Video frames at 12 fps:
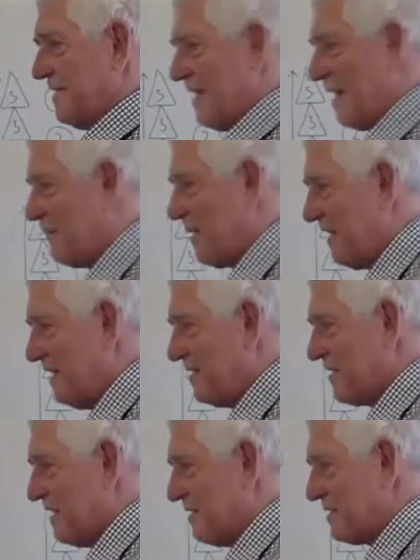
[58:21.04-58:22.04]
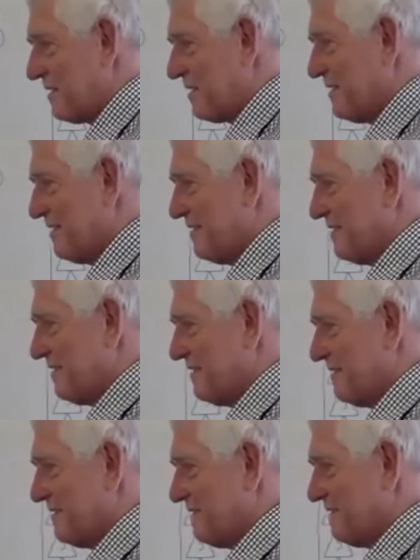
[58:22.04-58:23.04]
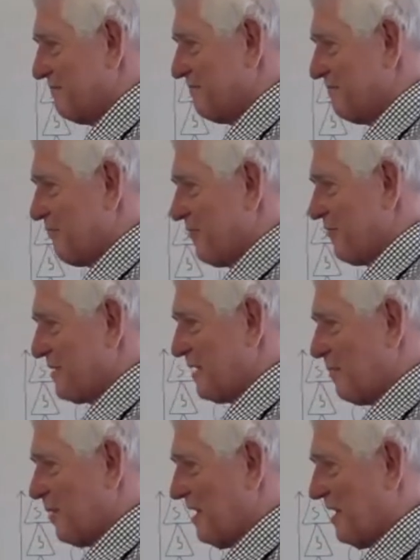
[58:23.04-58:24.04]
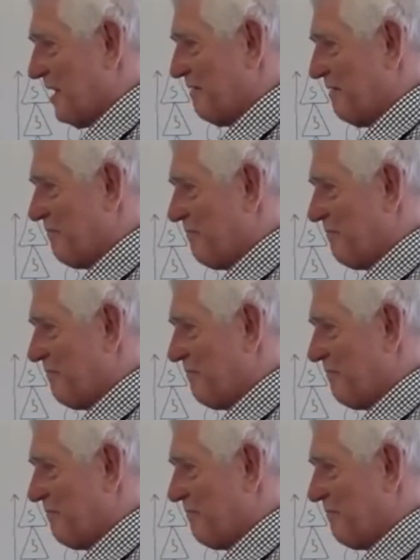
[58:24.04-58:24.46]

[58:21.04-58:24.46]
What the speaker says: Did that make any sense? Somewhat?